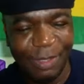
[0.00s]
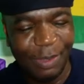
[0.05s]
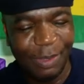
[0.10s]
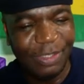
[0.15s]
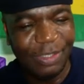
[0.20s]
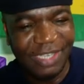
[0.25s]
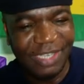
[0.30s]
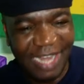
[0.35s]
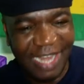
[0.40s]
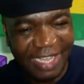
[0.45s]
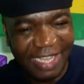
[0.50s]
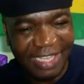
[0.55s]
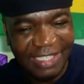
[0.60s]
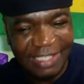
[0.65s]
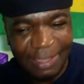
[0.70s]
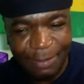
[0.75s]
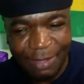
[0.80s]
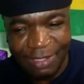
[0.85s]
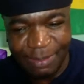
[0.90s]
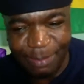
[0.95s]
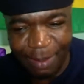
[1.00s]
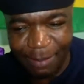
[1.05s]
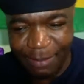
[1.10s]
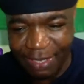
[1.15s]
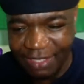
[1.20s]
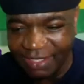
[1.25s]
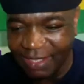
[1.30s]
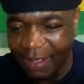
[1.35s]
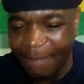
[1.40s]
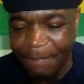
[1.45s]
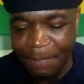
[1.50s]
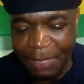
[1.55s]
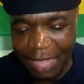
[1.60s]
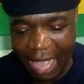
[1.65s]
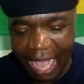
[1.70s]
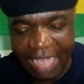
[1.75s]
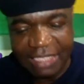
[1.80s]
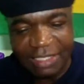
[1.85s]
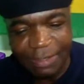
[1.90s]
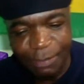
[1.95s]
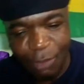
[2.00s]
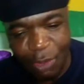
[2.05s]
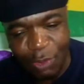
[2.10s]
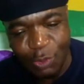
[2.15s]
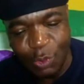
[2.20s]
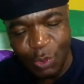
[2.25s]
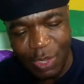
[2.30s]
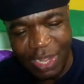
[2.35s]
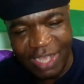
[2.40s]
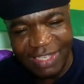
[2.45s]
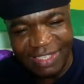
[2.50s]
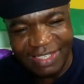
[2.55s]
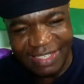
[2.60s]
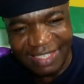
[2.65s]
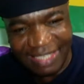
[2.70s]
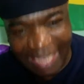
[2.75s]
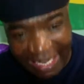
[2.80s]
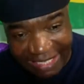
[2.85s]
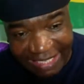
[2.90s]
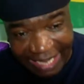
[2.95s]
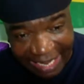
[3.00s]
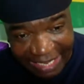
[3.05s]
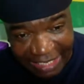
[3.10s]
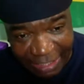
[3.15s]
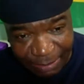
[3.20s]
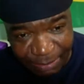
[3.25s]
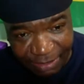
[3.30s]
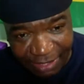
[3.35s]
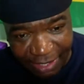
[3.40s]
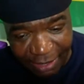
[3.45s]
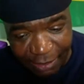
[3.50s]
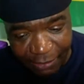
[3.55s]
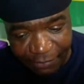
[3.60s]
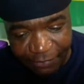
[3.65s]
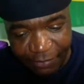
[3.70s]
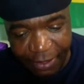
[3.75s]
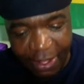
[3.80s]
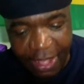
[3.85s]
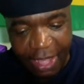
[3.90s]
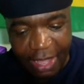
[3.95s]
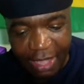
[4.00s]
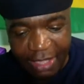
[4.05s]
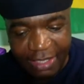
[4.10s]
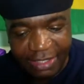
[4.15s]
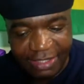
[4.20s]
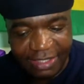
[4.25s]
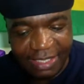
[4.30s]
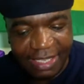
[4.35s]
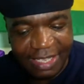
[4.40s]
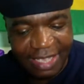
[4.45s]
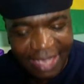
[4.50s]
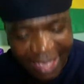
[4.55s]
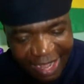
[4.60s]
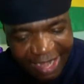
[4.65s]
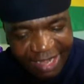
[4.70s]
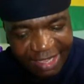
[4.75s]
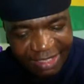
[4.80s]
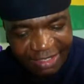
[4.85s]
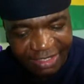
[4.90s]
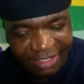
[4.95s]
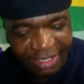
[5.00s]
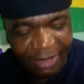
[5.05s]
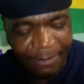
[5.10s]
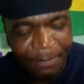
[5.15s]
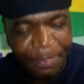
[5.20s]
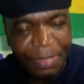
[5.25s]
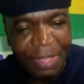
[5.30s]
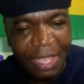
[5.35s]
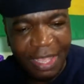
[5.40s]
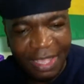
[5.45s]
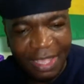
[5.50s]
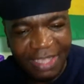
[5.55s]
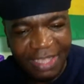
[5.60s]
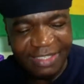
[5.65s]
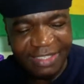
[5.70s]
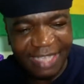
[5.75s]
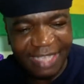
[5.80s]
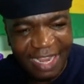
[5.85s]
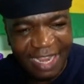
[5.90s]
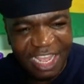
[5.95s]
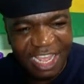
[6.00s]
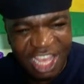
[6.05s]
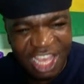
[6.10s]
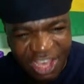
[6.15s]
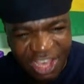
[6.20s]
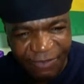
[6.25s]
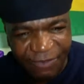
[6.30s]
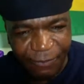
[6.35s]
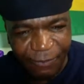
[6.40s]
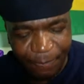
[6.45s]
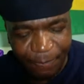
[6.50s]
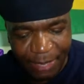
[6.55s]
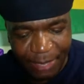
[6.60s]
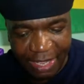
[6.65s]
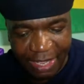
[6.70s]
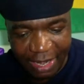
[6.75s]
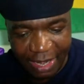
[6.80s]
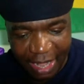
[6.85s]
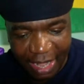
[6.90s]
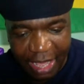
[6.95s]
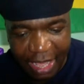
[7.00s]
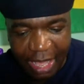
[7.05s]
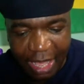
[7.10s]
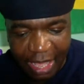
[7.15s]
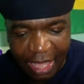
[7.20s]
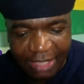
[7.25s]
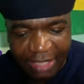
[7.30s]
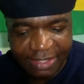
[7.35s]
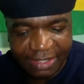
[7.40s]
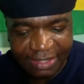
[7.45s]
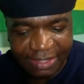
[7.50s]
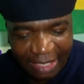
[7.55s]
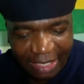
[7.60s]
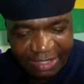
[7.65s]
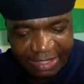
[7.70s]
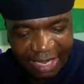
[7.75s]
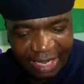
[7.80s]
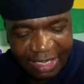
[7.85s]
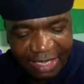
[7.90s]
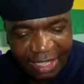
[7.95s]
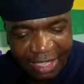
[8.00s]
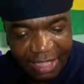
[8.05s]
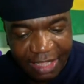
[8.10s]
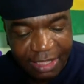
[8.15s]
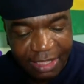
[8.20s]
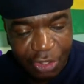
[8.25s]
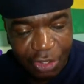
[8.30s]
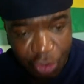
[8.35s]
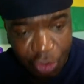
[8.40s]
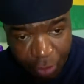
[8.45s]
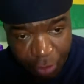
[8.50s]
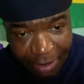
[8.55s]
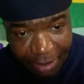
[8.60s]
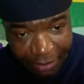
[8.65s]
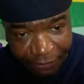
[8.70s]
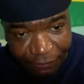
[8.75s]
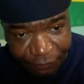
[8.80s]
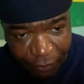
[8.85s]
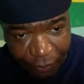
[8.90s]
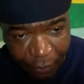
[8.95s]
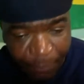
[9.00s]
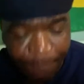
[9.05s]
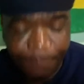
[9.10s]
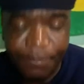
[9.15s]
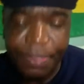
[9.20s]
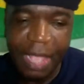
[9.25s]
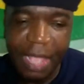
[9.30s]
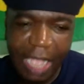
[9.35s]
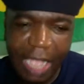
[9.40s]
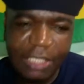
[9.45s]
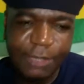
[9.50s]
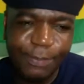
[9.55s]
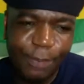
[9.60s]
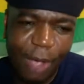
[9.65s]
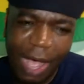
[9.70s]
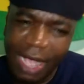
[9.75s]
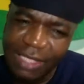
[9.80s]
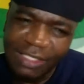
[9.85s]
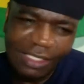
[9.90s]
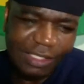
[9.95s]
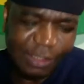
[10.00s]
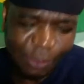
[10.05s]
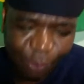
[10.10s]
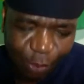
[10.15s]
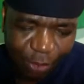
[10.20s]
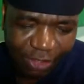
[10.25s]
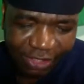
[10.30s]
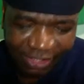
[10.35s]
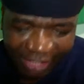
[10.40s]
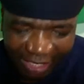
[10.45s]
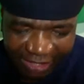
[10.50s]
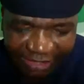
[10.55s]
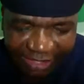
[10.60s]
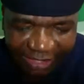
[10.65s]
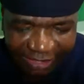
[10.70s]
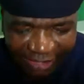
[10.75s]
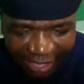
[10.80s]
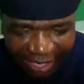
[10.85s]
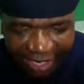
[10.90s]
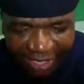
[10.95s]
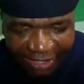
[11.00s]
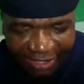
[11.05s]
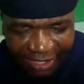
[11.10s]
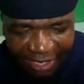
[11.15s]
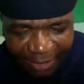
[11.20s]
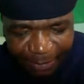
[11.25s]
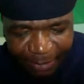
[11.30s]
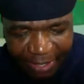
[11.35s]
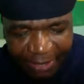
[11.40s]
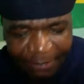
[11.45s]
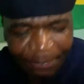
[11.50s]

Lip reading: kundinakidza maZimbabweans. And Mwonzora is Satan himself. He's hellish. He's an evil man, Satan in the human form. Hans is not just a charlatan, but